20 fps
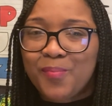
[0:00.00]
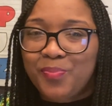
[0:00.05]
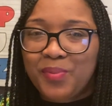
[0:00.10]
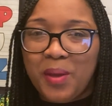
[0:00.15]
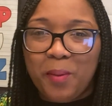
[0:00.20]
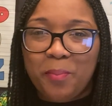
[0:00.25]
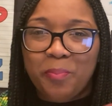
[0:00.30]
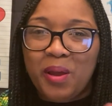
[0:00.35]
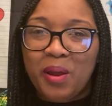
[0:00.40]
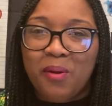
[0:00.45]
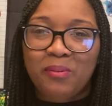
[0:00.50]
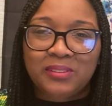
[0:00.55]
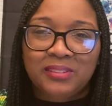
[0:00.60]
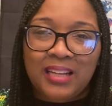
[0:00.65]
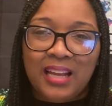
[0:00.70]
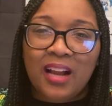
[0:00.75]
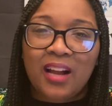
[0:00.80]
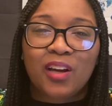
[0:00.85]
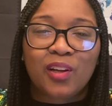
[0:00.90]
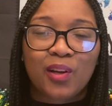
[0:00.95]
that parent's
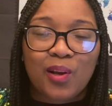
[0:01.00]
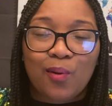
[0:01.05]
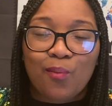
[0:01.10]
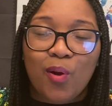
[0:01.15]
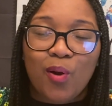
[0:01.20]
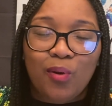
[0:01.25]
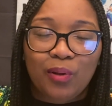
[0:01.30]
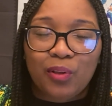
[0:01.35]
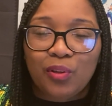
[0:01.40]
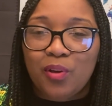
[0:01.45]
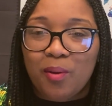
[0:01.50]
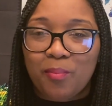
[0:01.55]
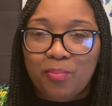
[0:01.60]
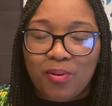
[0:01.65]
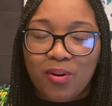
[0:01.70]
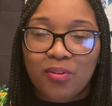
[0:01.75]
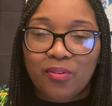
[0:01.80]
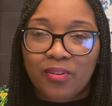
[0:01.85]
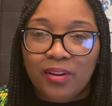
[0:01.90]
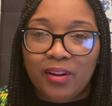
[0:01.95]
not going to enroll in your
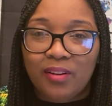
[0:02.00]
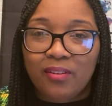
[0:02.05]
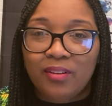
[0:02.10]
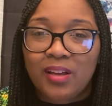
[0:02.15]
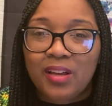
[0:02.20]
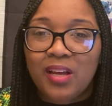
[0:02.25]
program.